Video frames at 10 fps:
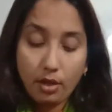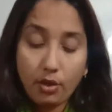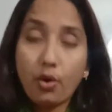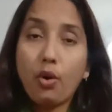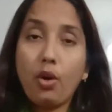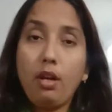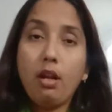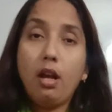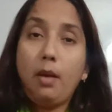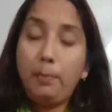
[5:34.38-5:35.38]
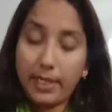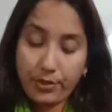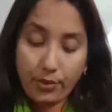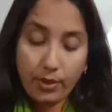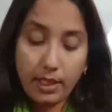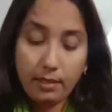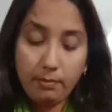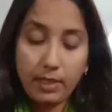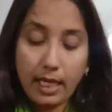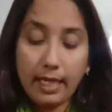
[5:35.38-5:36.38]
Coal,
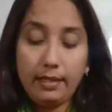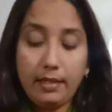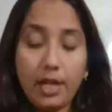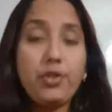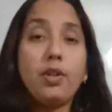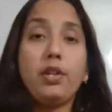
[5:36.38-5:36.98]
petroleum and natural